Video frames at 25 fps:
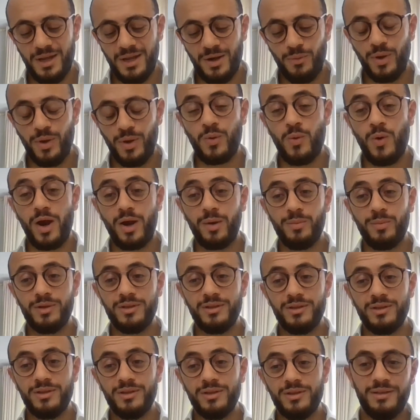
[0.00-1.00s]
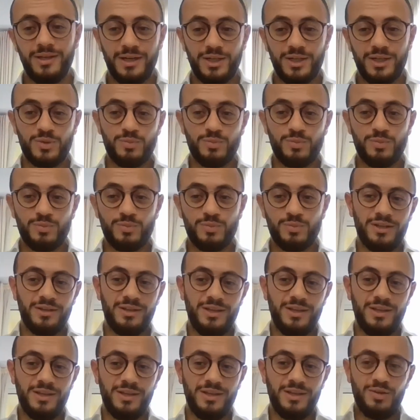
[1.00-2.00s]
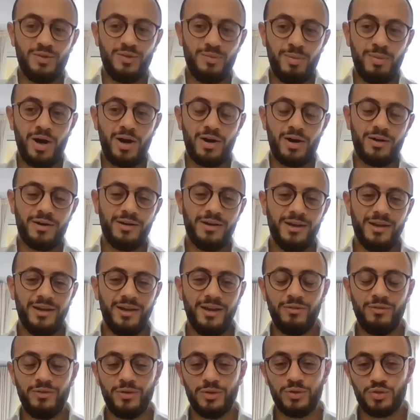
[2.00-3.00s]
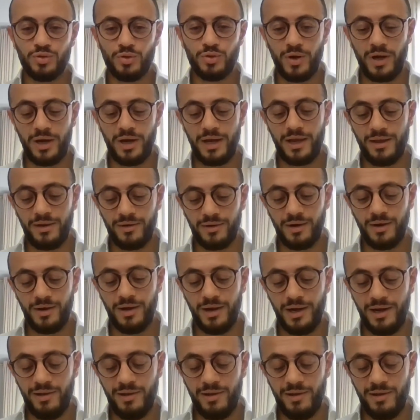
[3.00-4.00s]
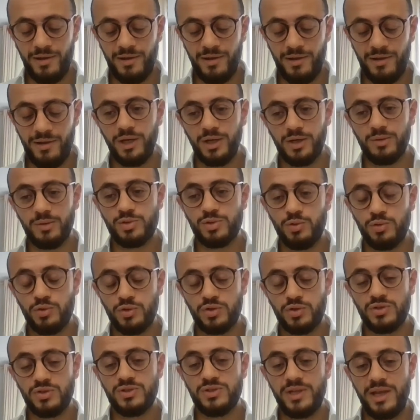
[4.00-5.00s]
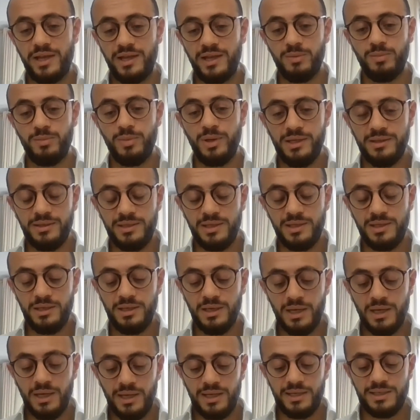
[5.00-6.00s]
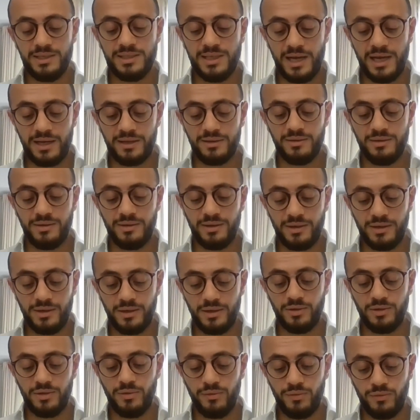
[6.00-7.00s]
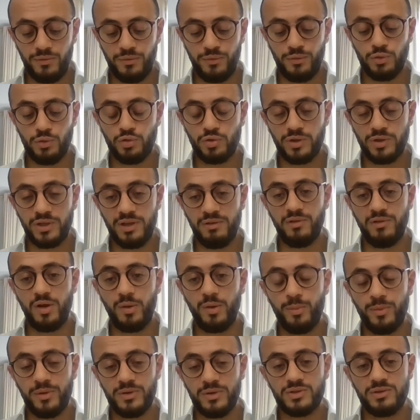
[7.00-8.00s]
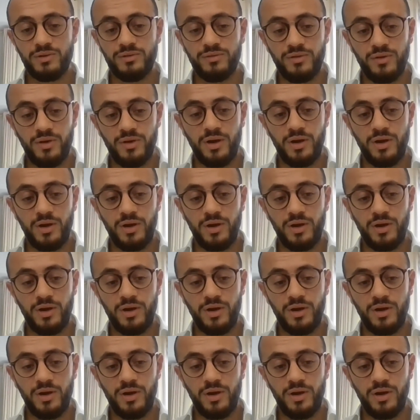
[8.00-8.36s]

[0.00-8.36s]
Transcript: requirement that is pushing the bar even to a higher level when it comes to the sustainability, is that the future developments of